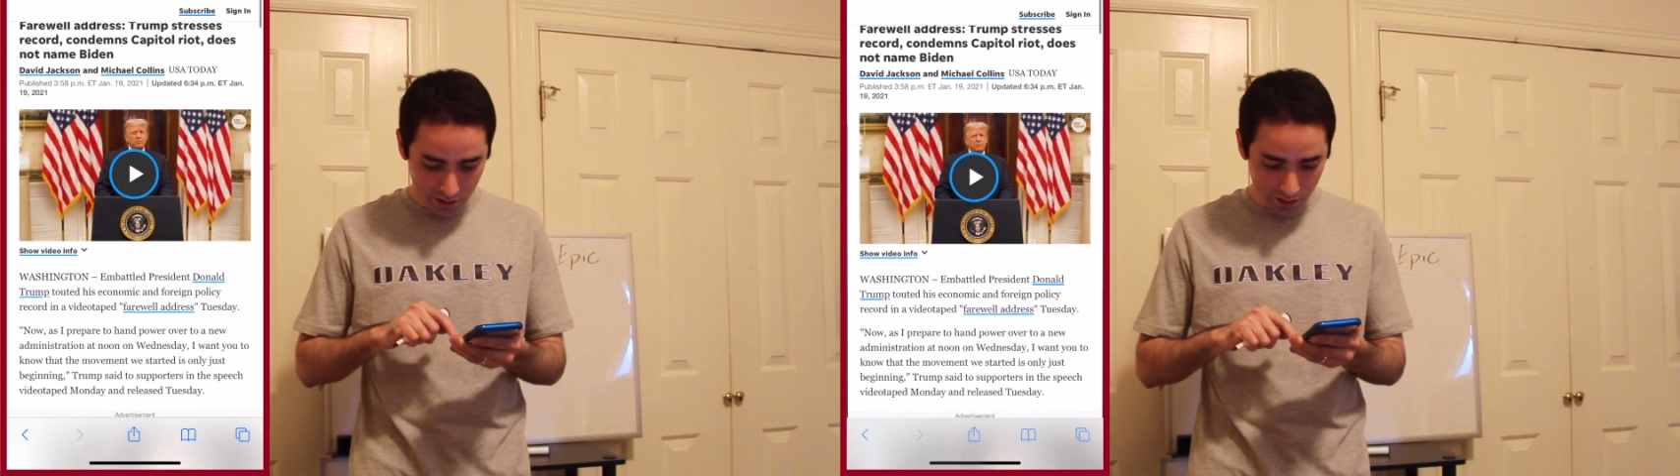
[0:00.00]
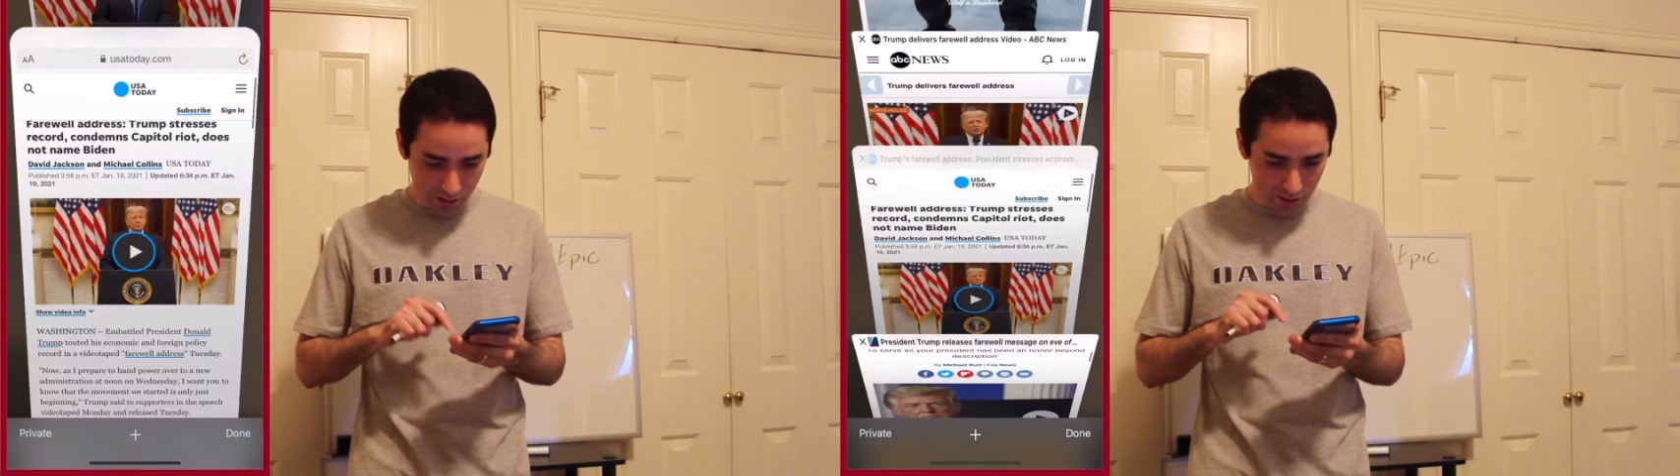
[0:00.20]

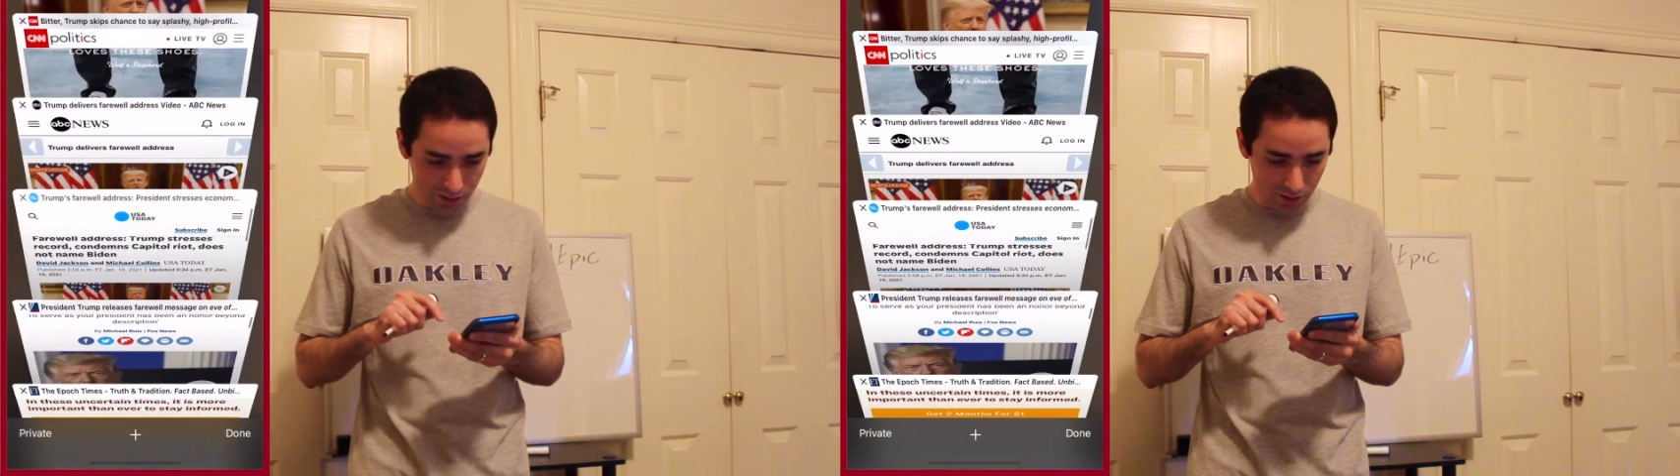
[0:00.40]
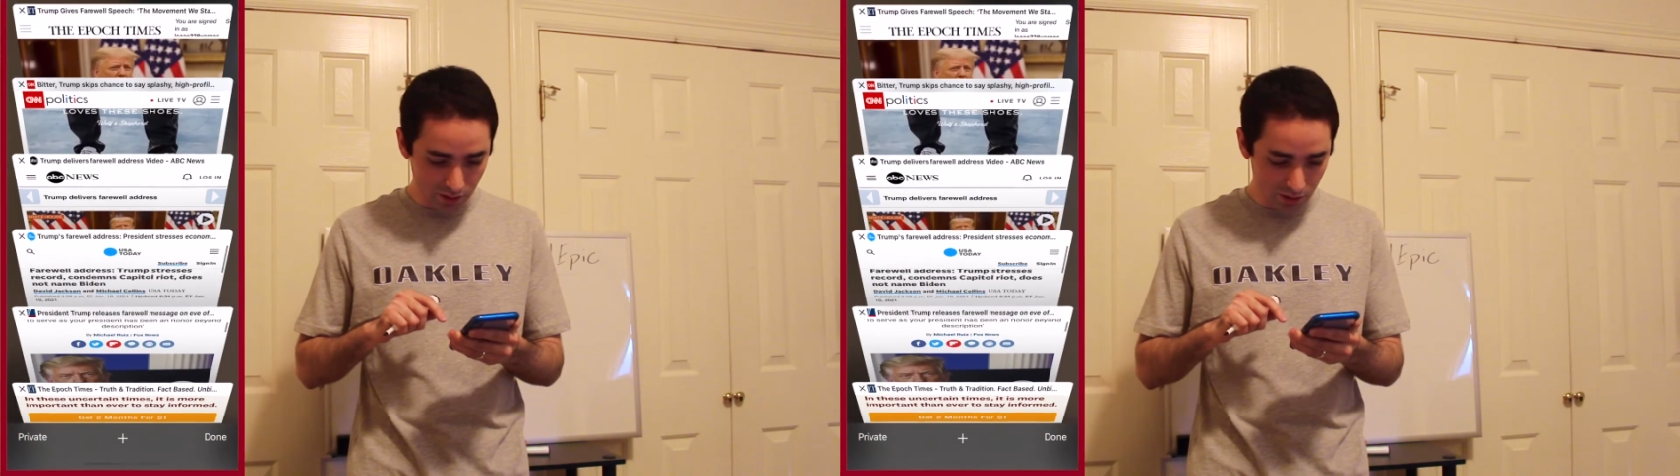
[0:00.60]
let's
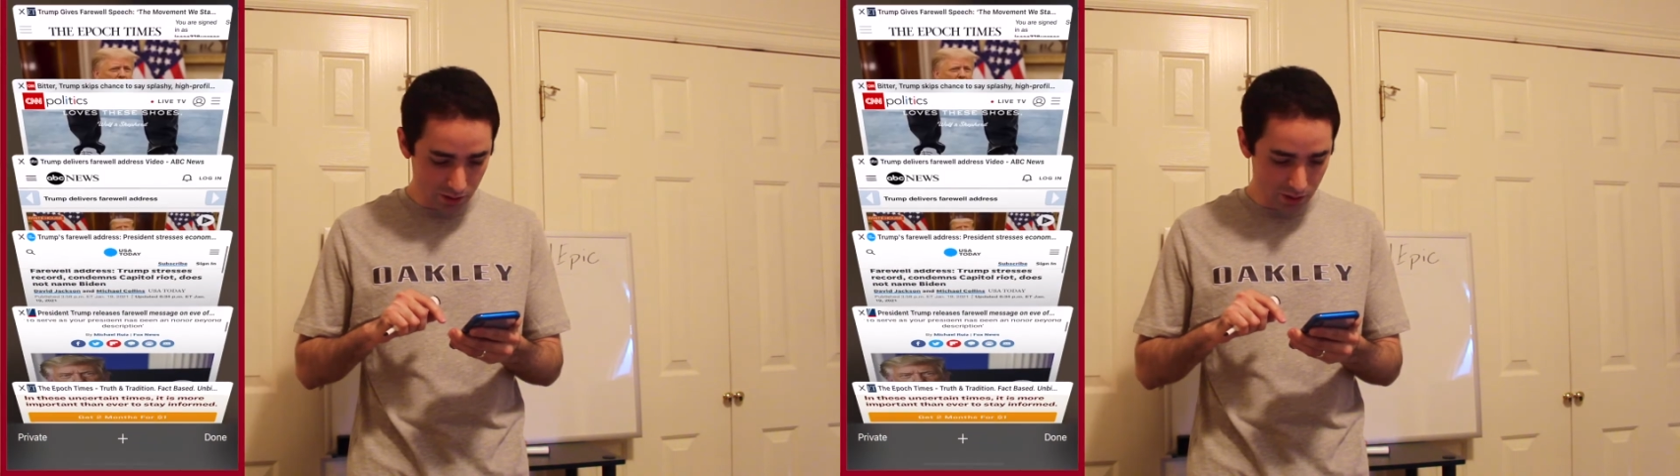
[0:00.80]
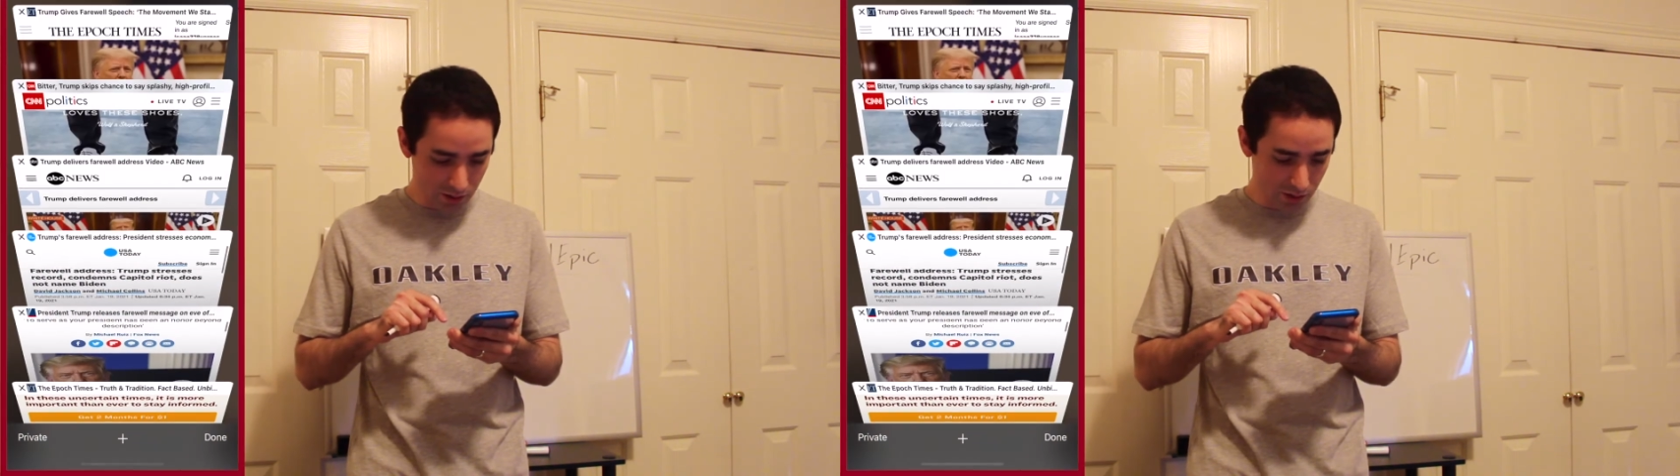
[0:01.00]

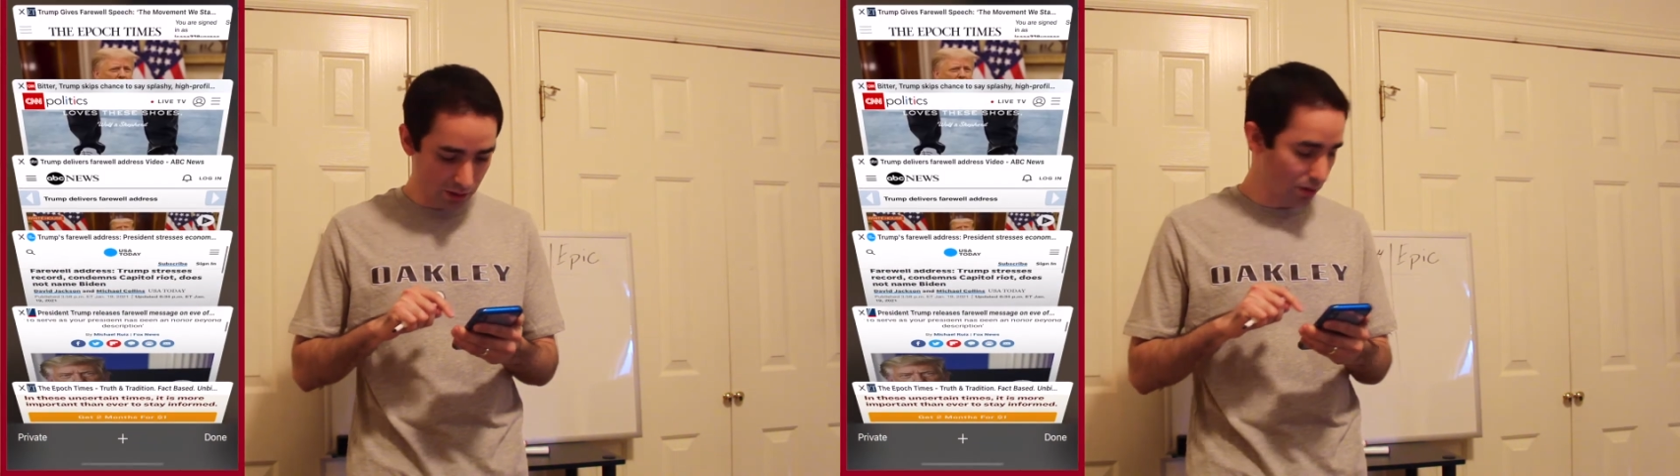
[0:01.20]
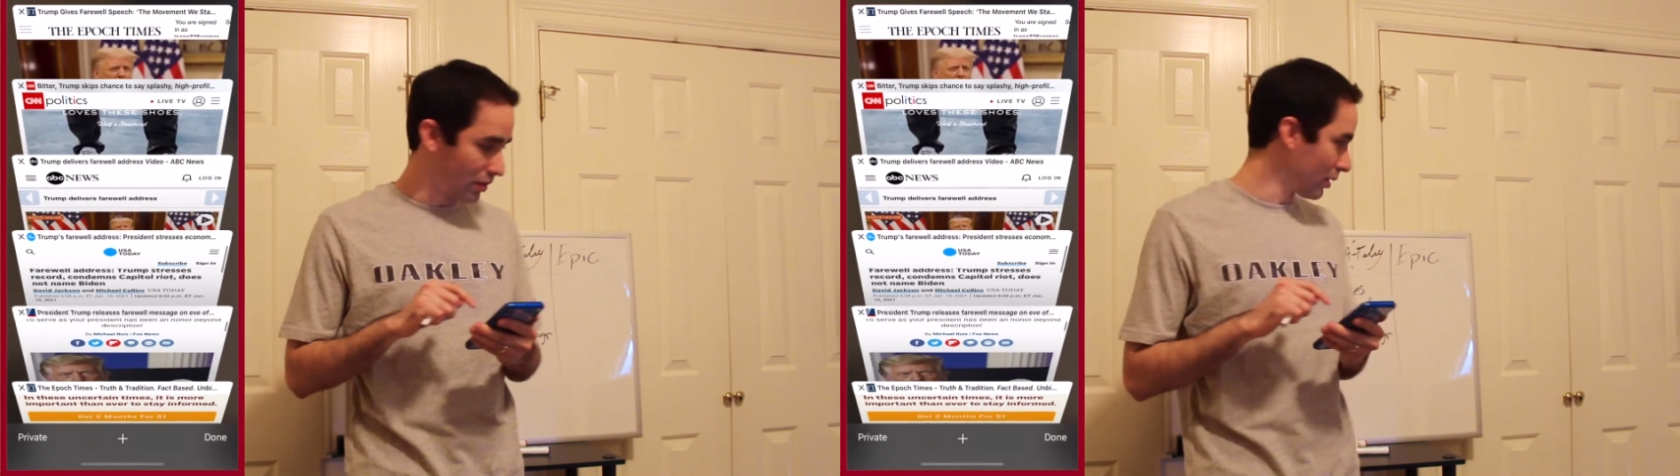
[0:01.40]
go
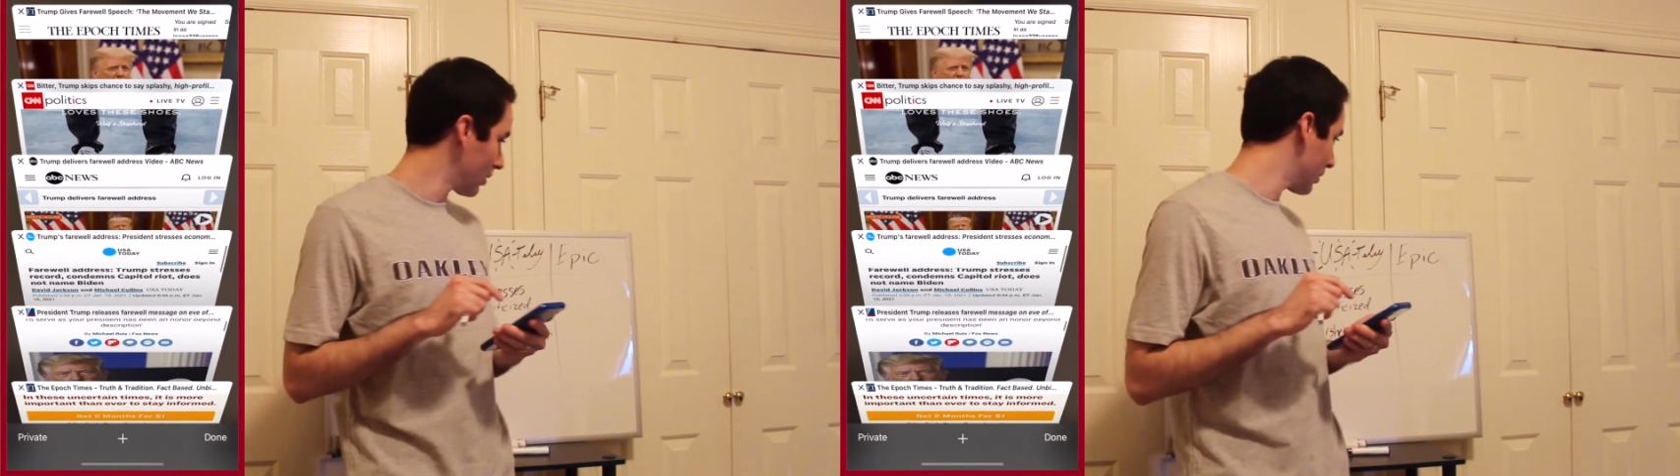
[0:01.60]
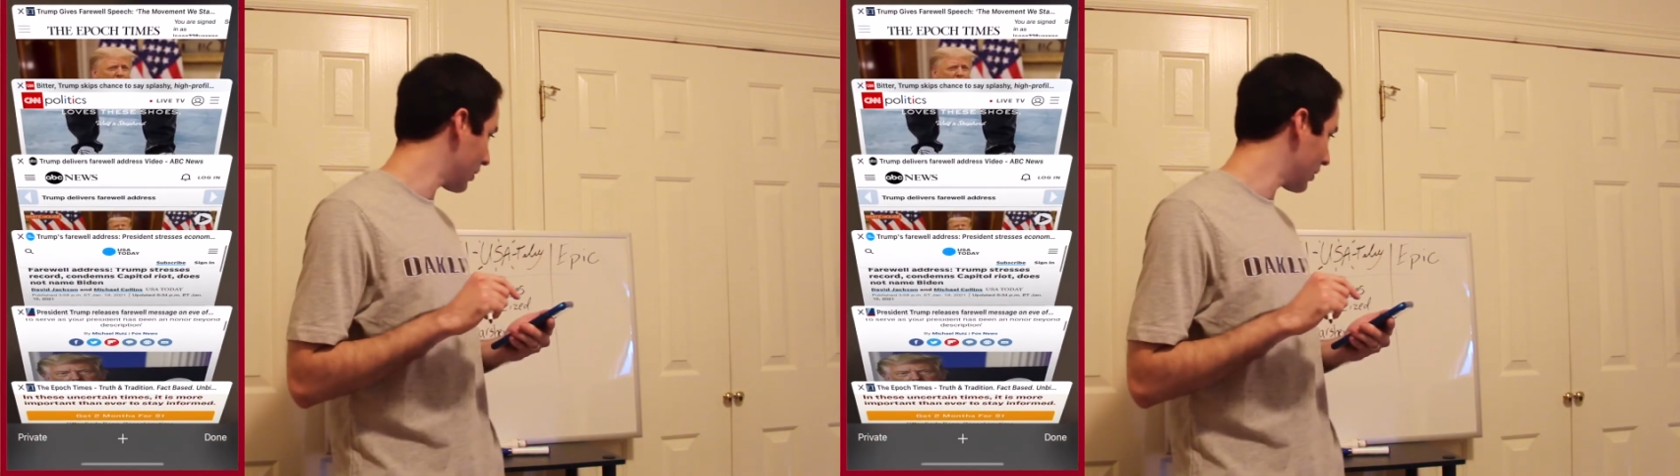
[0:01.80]
to